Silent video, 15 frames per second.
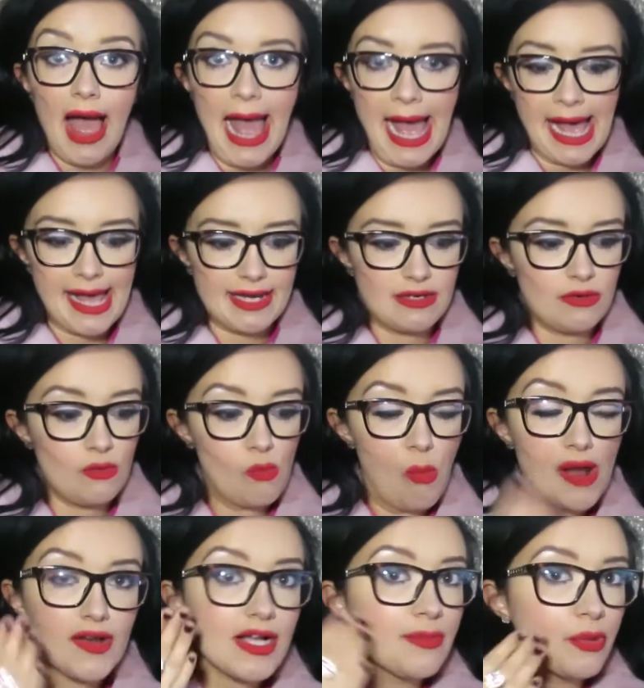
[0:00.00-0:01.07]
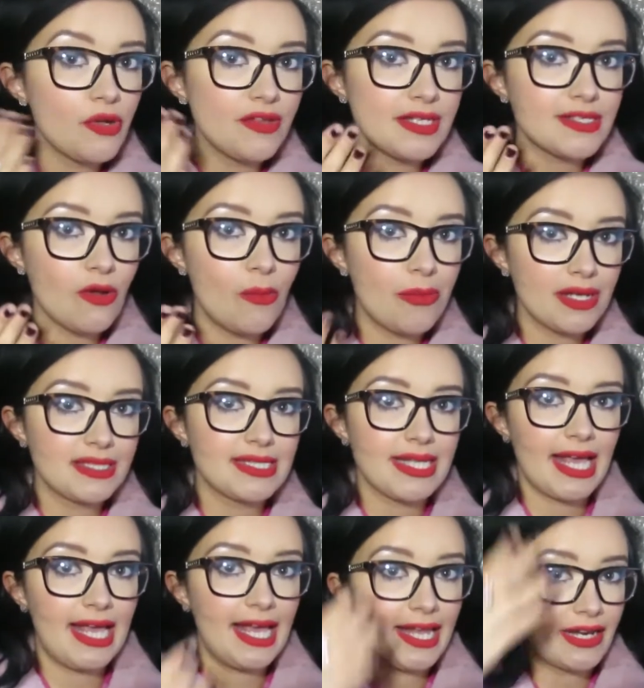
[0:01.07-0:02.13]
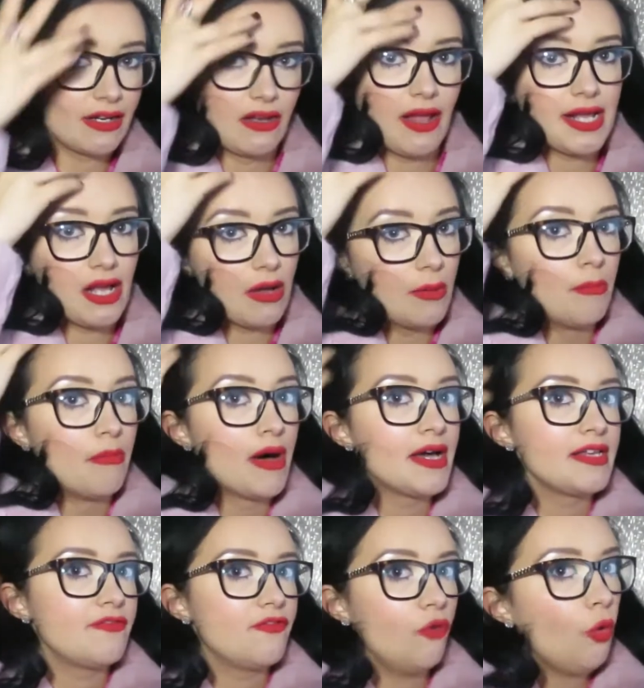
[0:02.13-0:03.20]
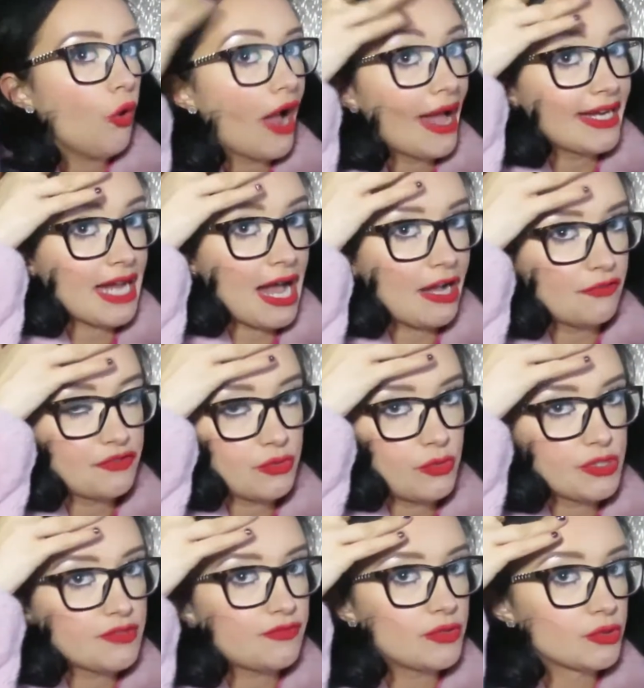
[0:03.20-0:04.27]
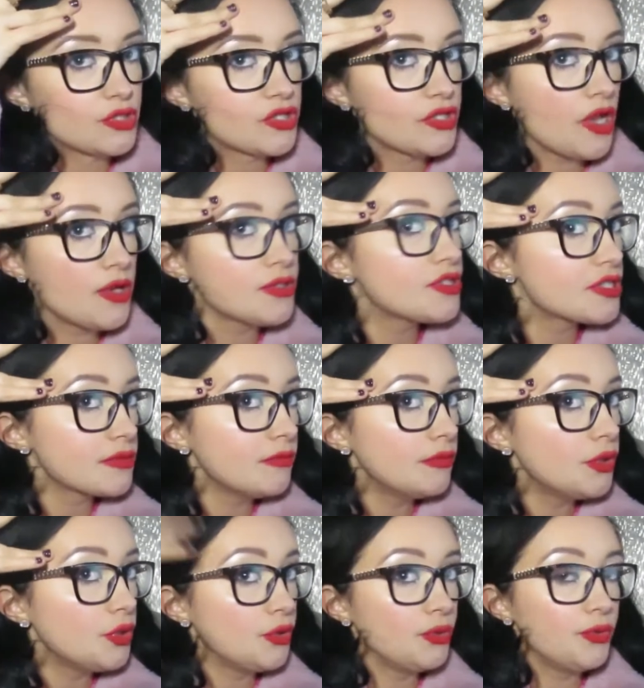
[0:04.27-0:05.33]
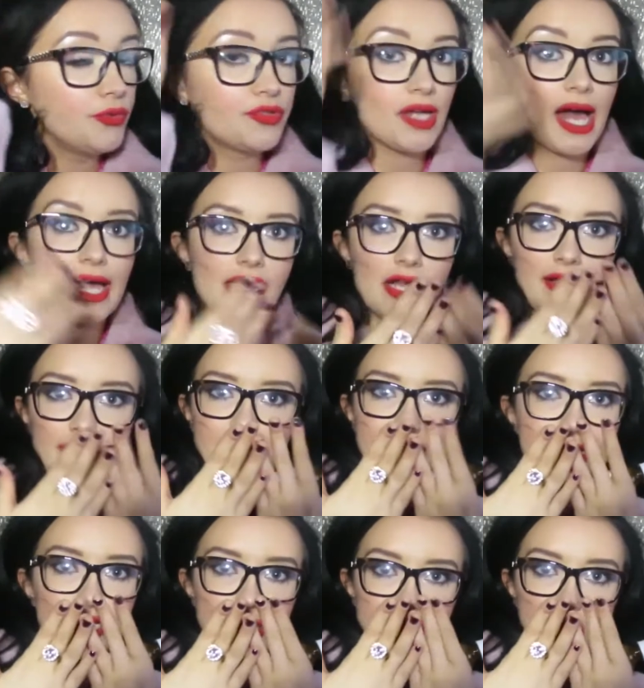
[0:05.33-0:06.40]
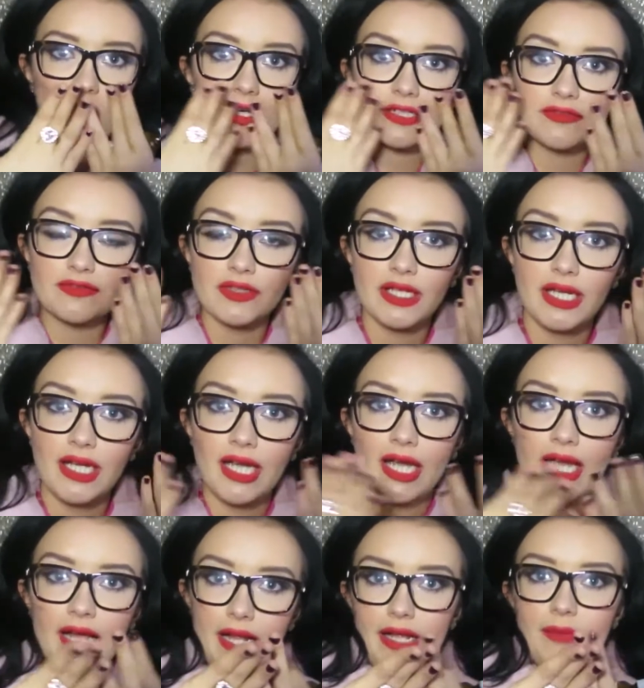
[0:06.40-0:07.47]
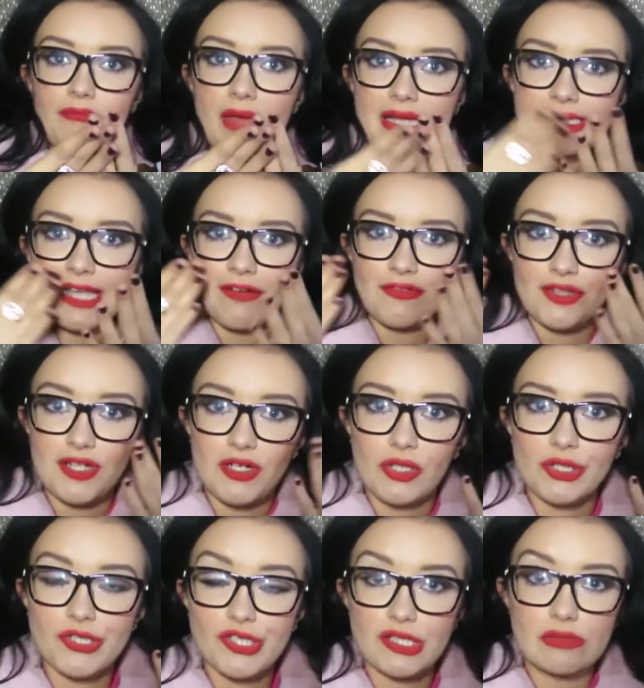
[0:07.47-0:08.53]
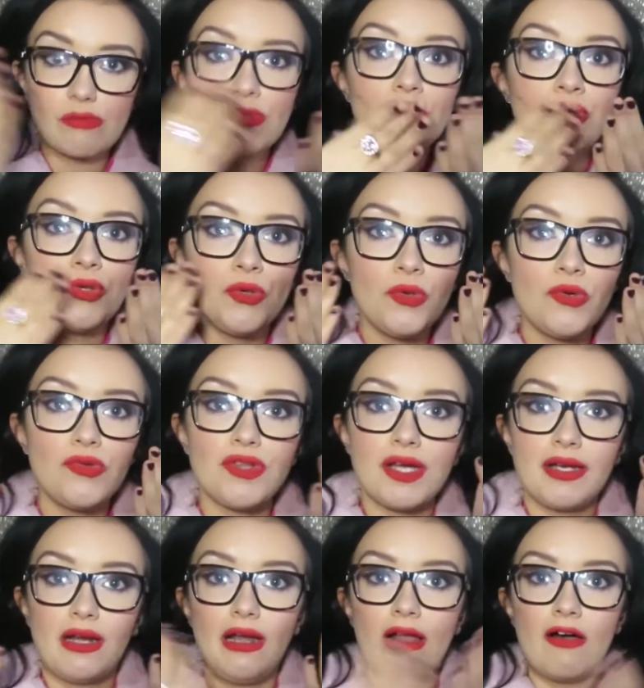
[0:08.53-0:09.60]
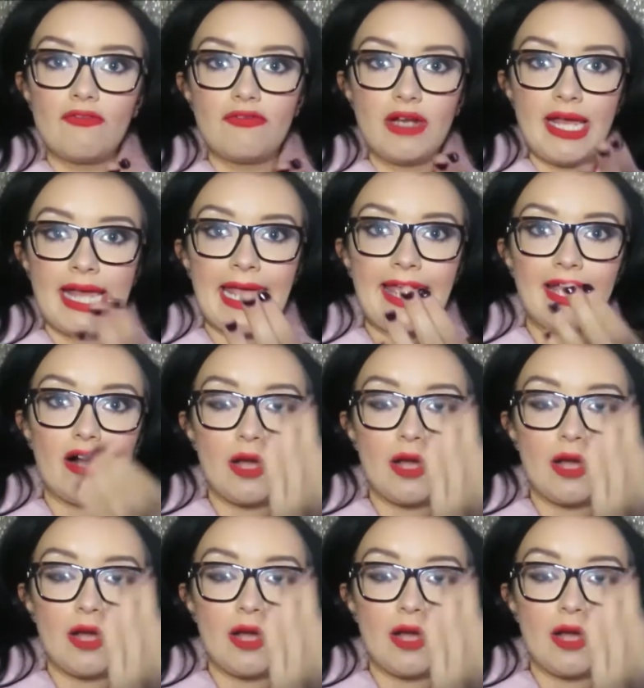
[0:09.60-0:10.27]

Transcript: And when I put this on my skin, like my forehead afterwards feels so smooth, and like it just kind of makes everything look smooth and lovely.